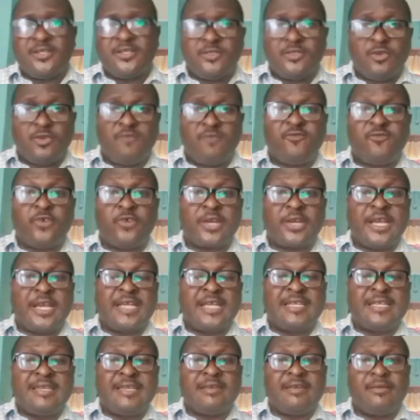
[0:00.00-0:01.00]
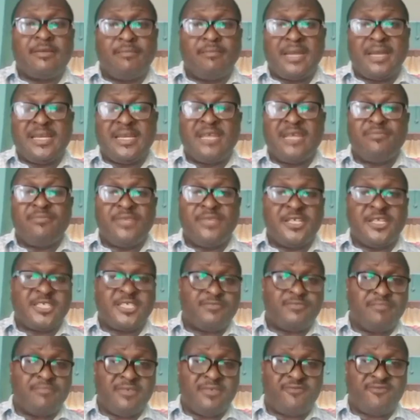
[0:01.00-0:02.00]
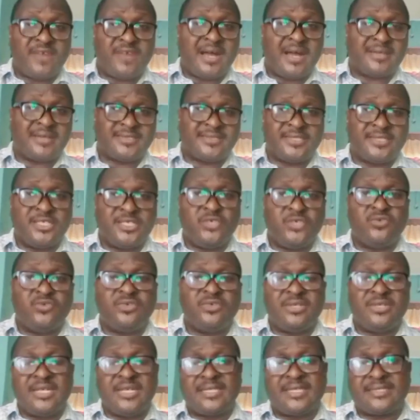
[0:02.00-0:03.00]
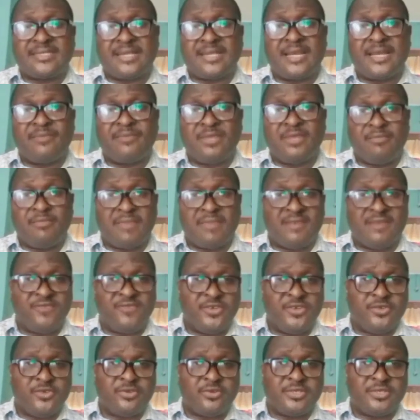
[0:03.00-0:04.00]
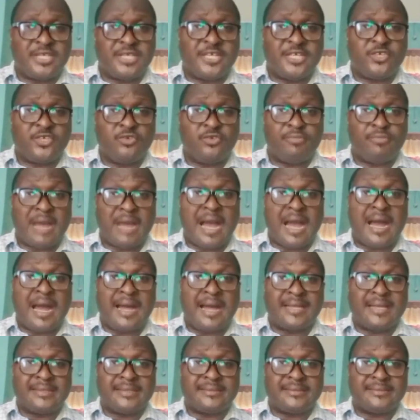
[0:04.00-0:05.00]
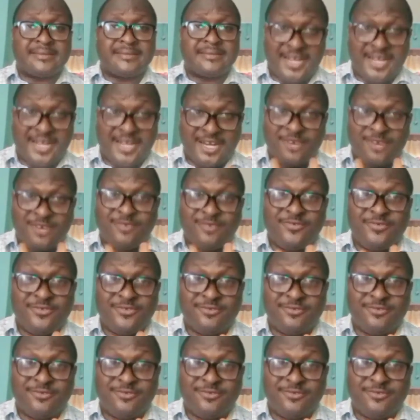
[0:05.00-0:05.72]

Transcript: Don't forget, my name is Mefa. See you next time in my video. Thank you. Bye. I love